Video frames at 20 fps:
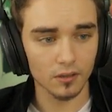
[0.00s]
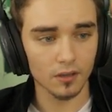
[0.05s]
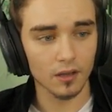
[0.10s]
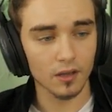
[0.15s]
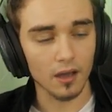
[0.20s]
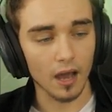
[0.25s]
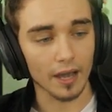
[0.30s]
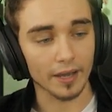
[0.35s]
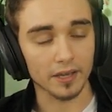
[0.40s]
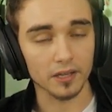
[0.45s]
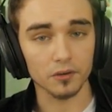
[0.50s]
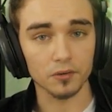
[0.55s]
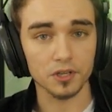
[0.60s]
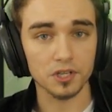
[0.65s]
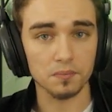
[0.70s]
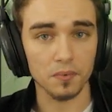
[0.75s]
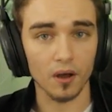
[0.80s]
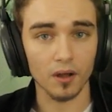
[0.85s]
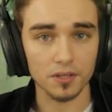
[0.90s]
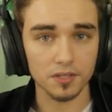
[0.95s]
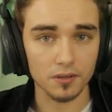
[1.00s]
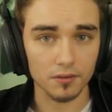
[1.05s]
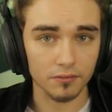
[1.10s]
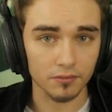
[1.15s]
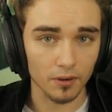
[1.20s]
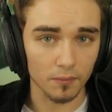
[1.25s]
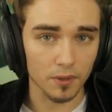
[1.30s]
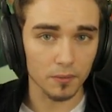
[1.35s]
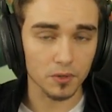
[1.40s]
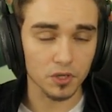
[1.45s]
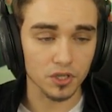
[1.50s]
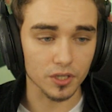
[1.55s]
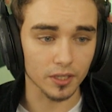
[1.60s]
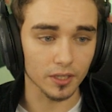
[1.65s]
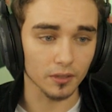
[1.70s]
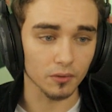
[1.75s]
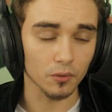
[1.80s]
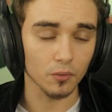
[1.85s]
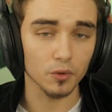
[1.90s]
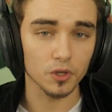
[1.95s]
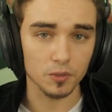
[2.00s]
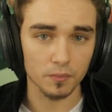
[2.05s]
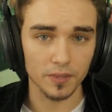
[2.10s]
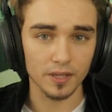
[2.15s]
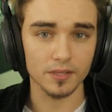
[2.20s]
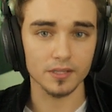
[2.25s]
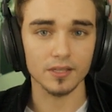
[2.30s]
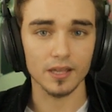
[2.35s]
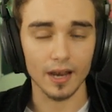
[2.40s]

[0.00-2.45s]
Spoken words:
I get a response from the machine, which means